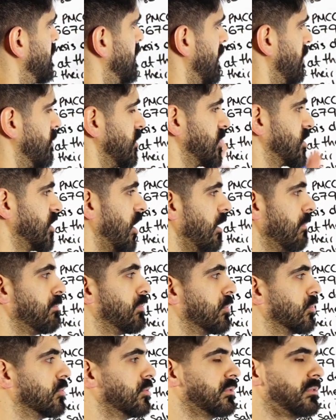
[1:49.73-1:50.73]
Now the
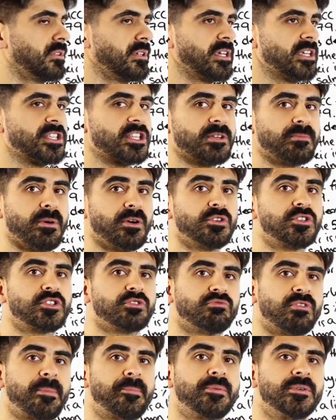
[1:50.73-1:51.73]
sample is supposed
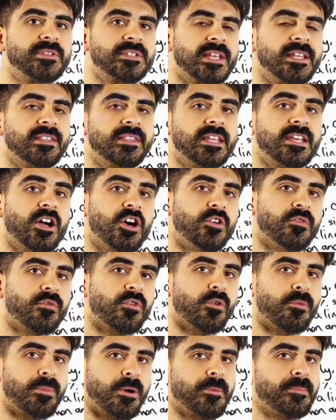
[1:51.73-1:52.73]
to represent the
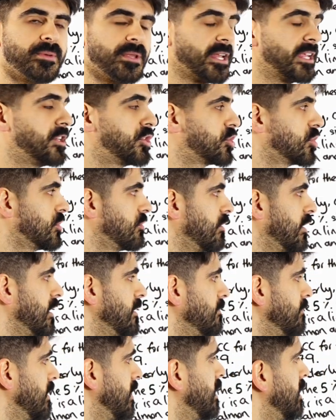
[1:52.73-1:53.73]
overall population,
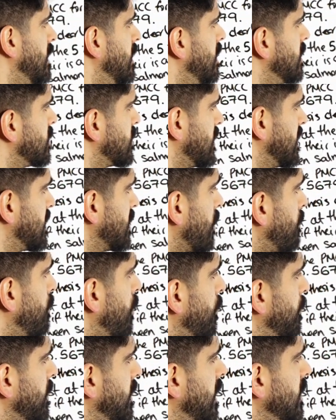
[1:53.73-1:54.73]
right? So this is our
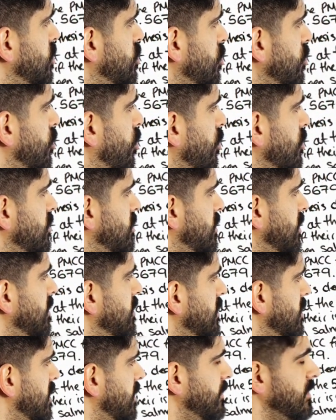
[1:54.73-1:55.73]
population
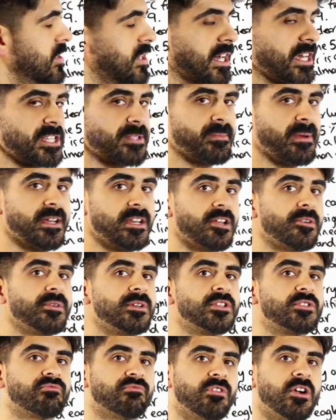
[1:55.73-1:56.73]
constant. Some of you guys might know
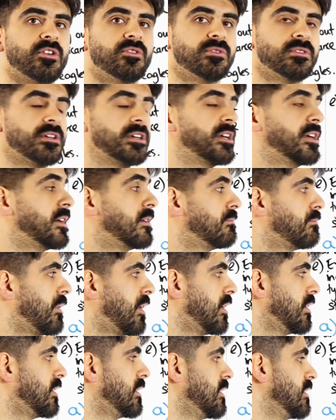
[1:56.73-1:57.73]
it as rho,
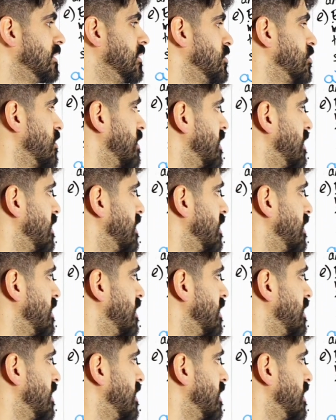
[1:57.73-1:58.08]
but let's